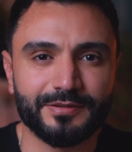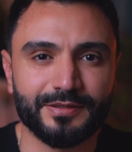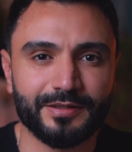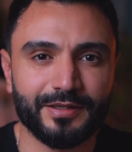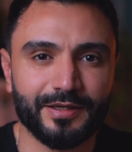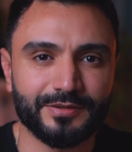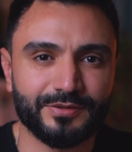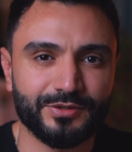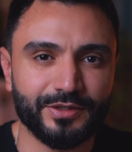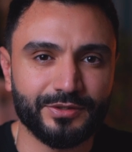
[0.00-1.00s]
that
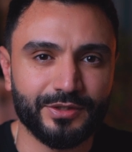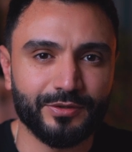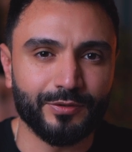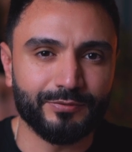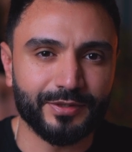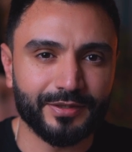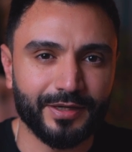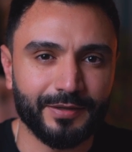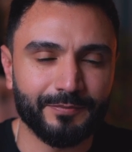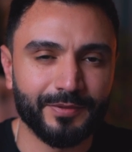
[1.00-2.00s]
has changing over
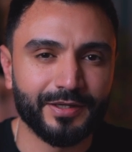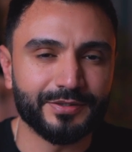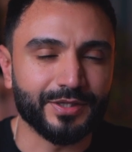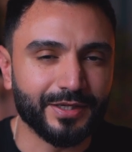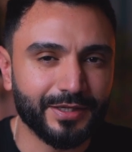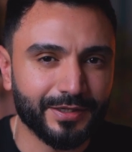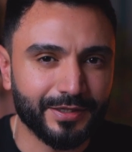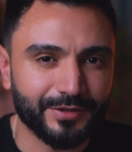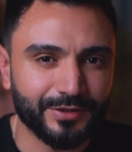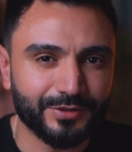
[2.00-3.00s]
time, the clean
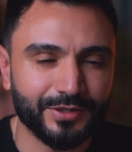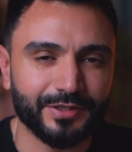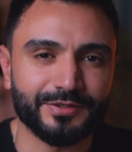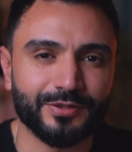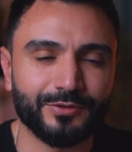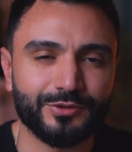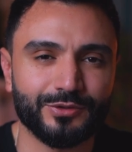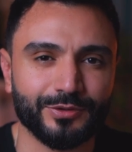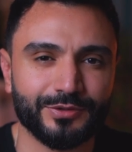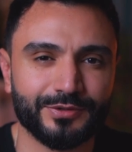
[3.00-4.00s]
architecture is a good
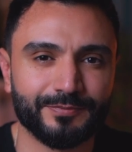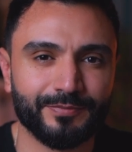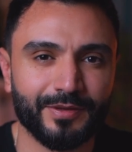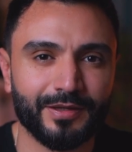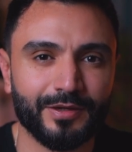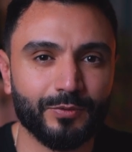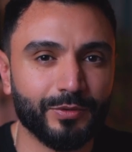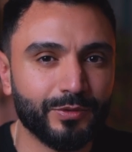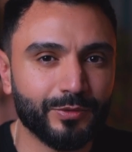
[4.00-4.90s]
choice. One